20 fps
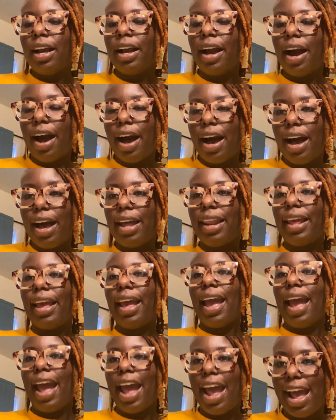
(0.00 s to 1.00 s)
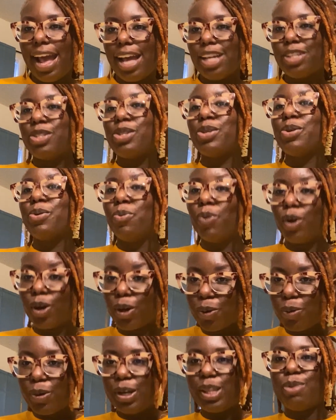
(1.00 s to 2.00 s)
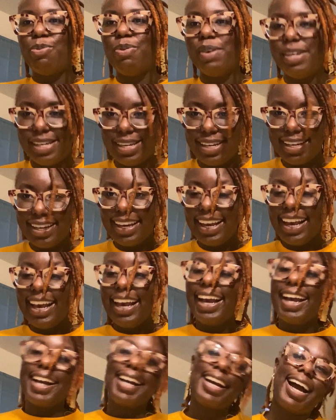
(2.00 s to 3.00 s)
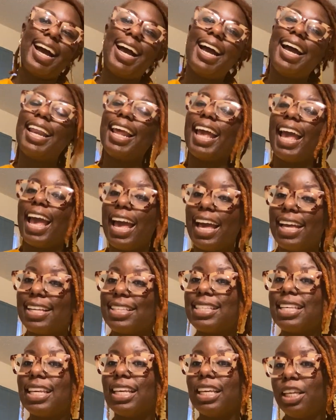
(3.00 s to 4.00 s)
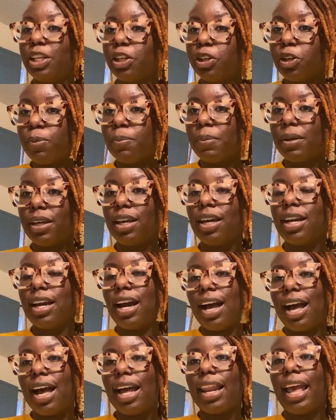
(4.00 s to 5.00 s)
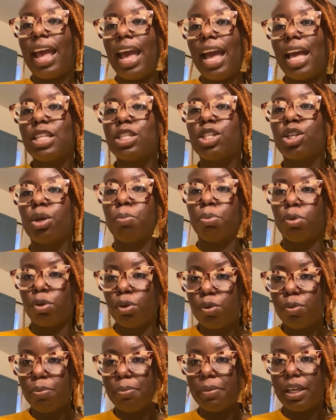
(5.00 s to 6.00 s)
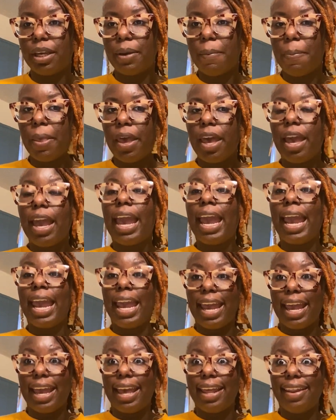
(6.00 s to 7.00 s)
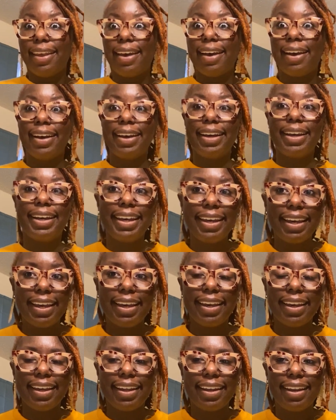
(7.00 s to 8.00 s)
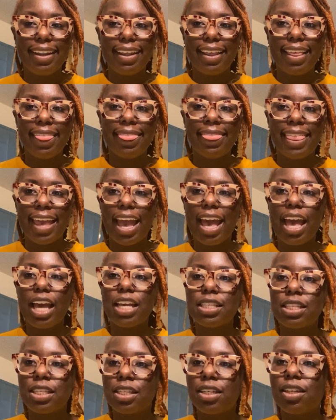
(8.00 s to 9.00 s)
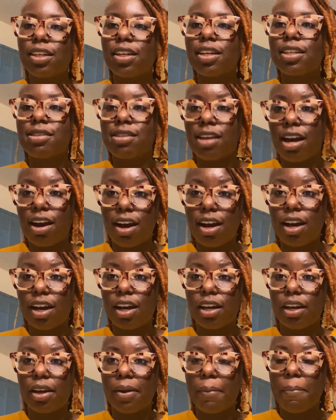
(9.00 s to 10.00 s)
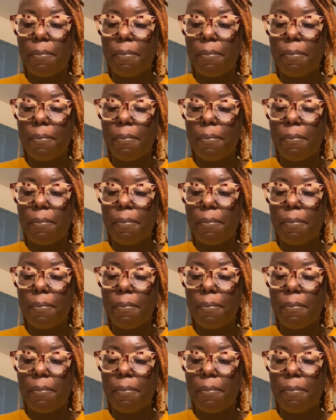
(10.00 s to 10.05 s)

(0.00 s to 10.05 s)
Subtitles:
God had to work with me. God had to heal me. God had to prune me. And again, that took time.